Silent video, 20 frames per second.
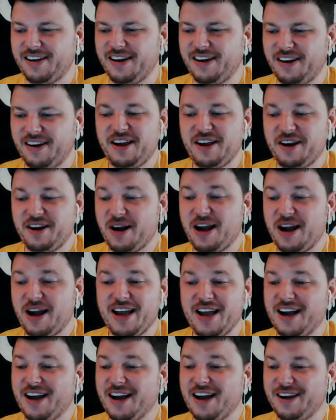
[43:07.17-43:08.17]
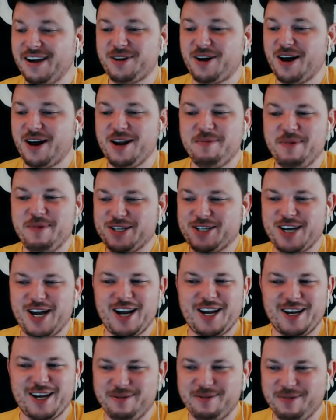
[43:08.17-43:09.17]
Yeah, you're right. Yeah, sorry, I didn't mean to
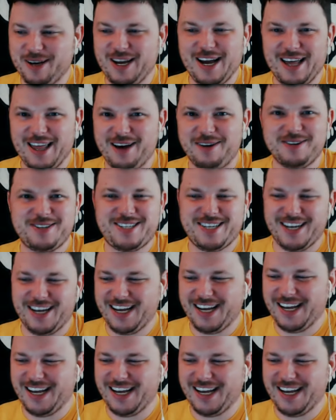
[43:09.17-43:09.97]
shake it, but yeah, that was.